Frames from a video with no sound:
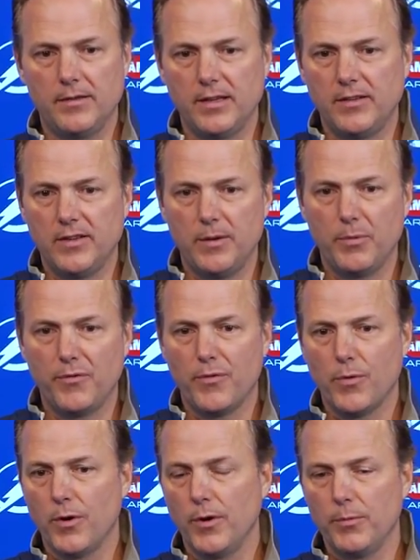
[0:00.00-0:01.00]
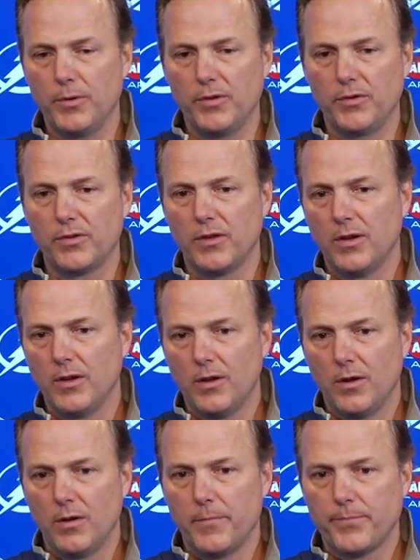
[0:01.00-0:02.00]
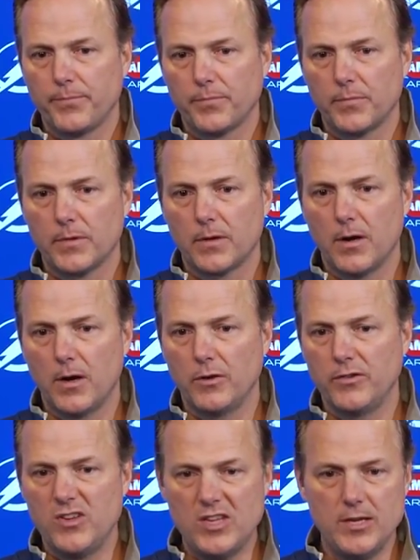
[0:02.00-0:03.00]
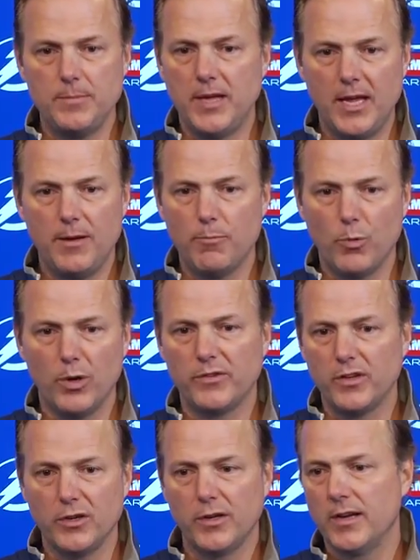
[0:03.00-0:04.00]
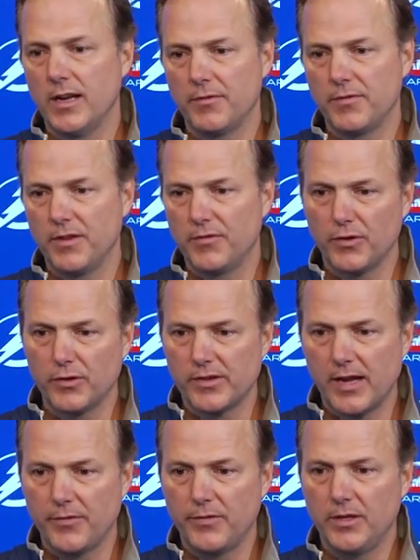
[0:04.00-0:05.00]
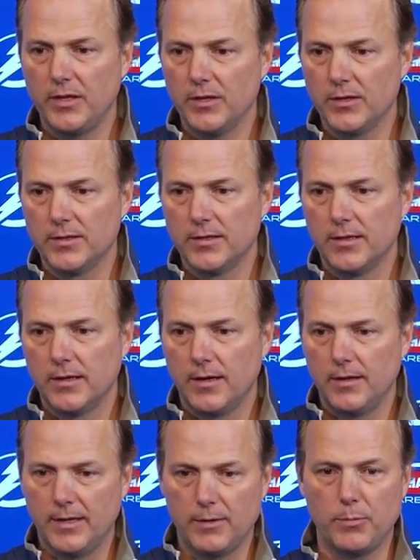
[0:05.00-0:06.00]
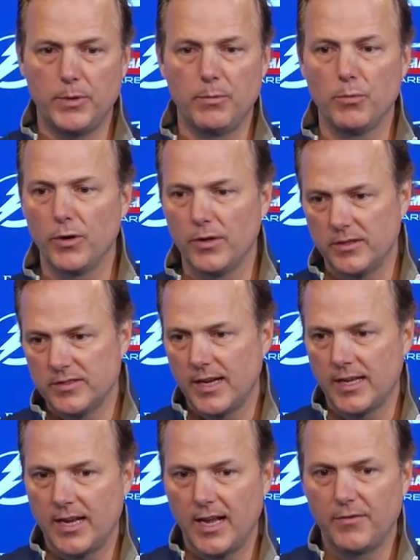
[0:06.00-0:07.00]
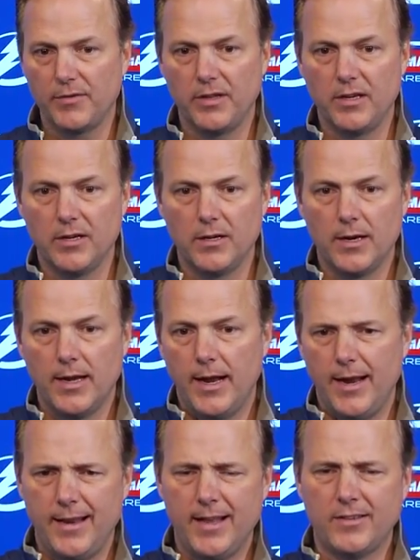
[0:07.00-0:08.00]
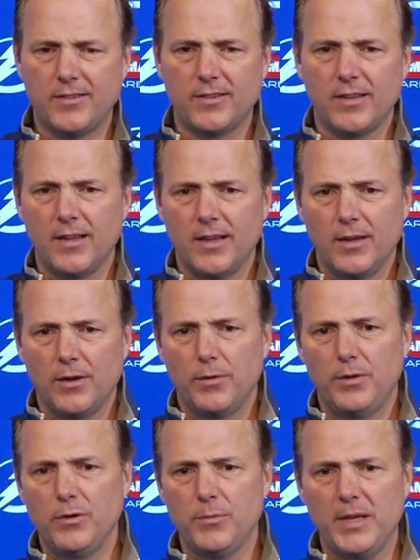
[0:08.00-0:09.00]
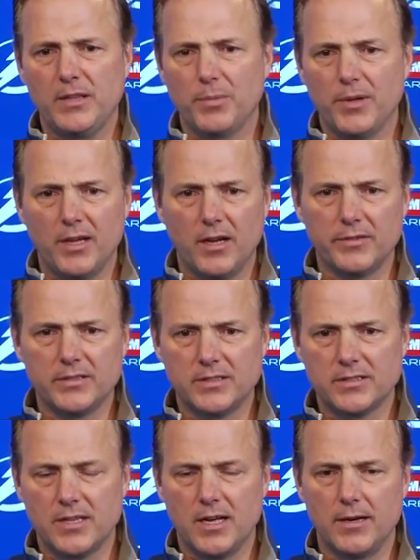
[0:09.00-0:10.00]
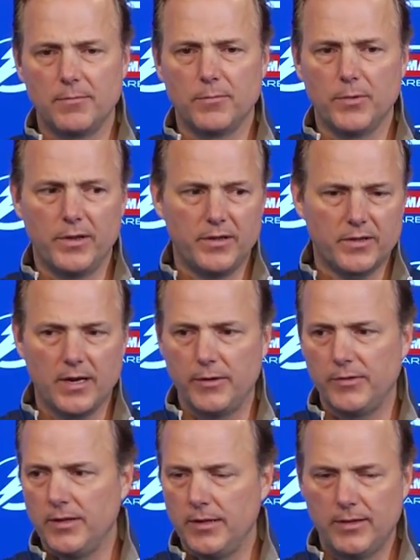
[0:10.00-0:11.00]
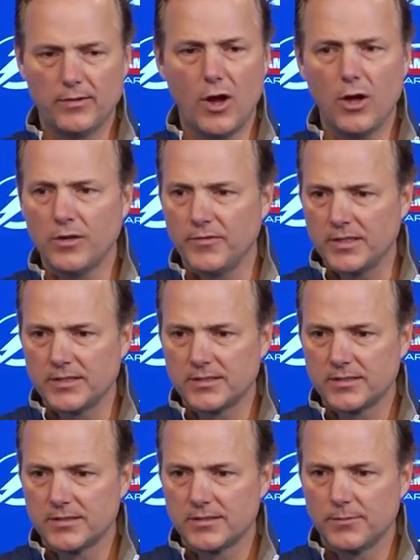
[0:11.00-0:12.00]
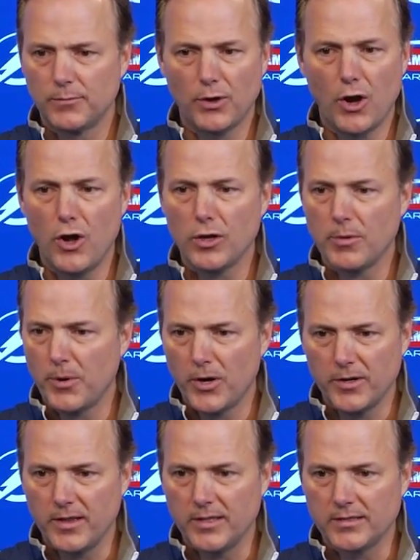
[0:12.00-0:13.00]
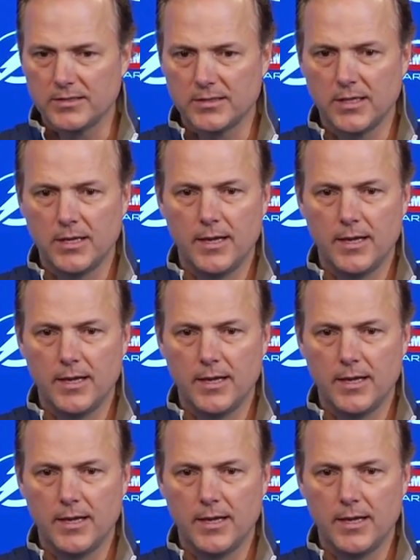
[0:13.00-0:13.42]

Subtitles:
I said before, it was our team game wasn't good enough in the first half of the year, like we were in the second half of the year. And that's, you don't make the playoffs, it's not, well, this guy's, it's all of us. We're all a part of this.